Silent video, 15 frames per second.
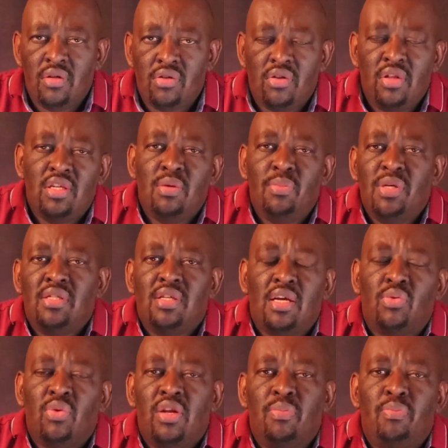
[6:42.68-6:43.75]
So this means
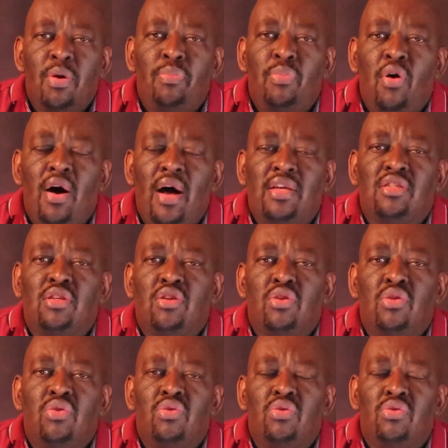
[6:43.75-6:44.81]
that when people ask
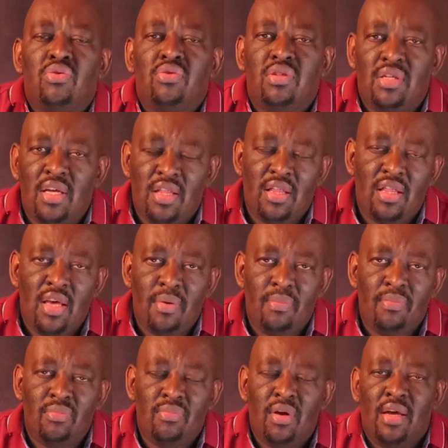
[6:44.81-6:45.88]
you to send
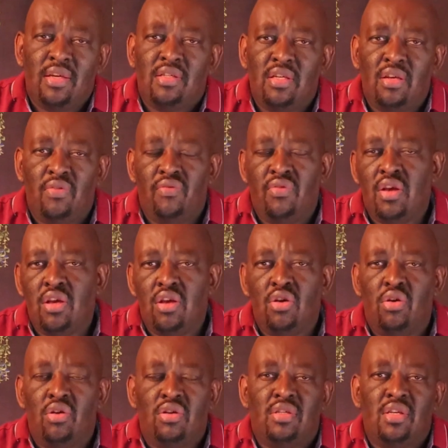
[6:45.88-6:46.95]
them a
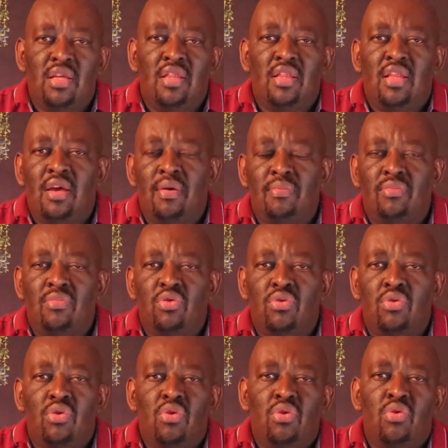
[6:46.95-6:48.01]
CV or send them,
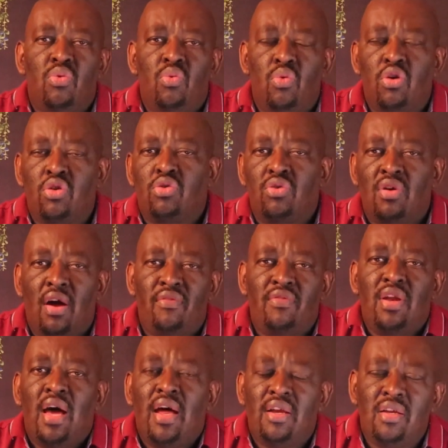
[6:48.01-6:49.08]
what you have
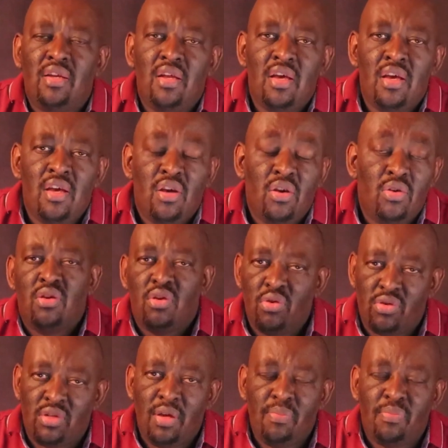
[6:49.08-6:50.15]
done, you
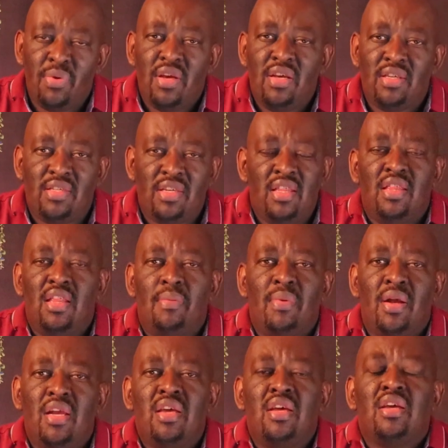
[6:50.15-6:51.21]
simply send them
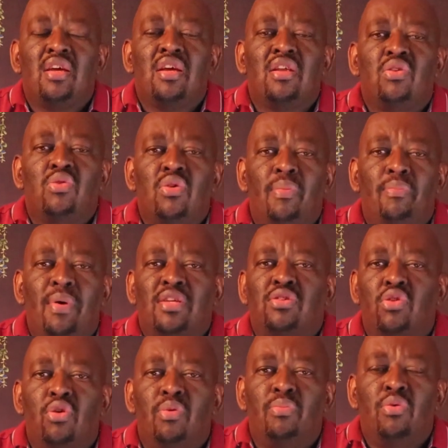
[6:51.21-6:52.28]
a link to your personal